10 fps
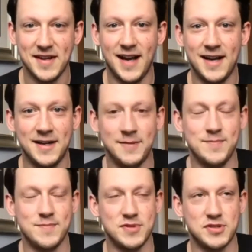Um,
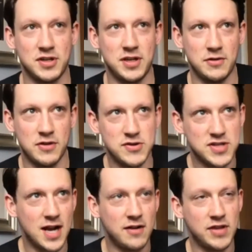so those
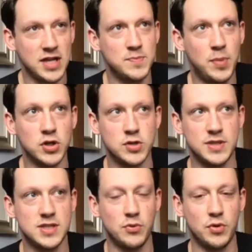kind of things push me
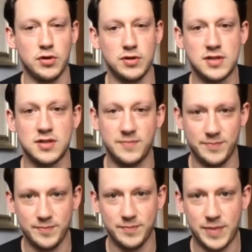towards
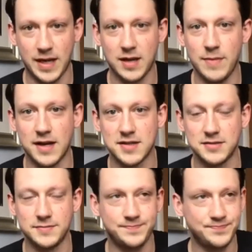picking medicine.